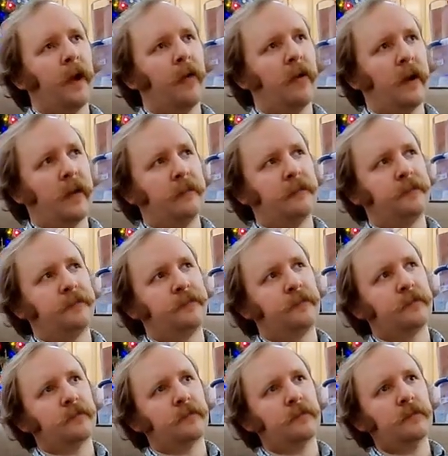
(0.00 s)
Okay.
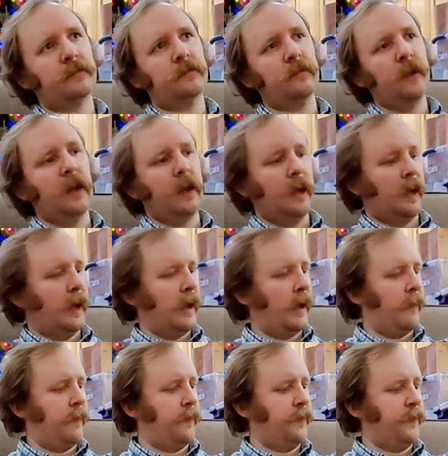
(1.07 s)

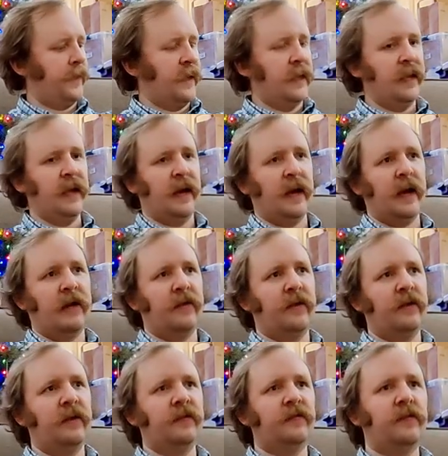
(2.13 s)
I
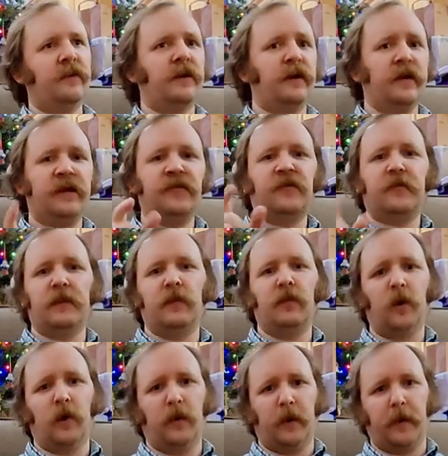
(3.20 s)
think this beer needs to be
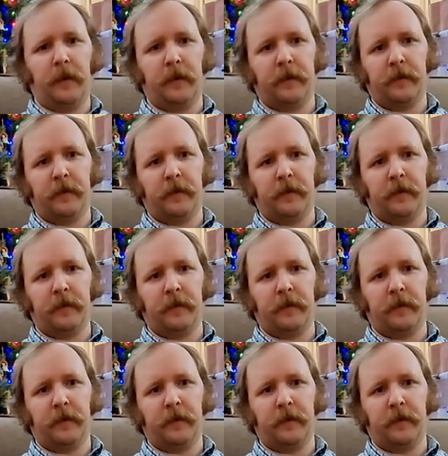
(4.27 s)
warmer.